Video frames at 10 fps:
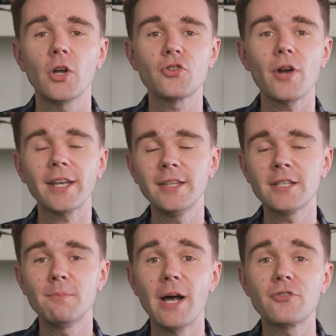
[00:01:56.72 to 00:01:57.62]
By tracking
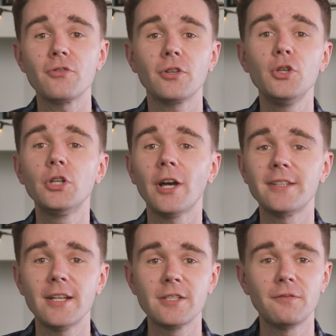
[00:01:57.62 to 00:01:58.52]
this metric, you can
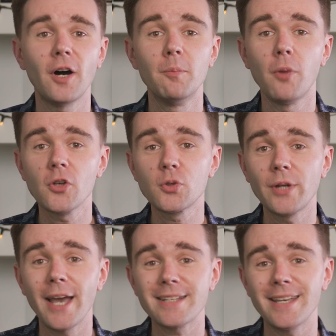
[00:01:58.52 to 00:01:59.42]
identify
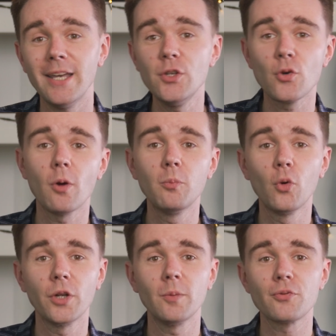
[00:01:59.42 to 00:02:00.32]
bottlenecks in your
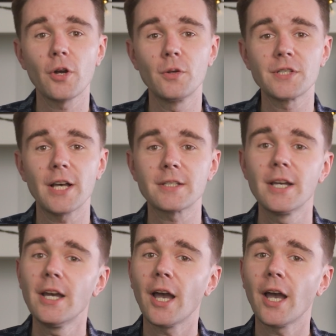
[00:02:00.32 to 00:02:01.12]
onboarding process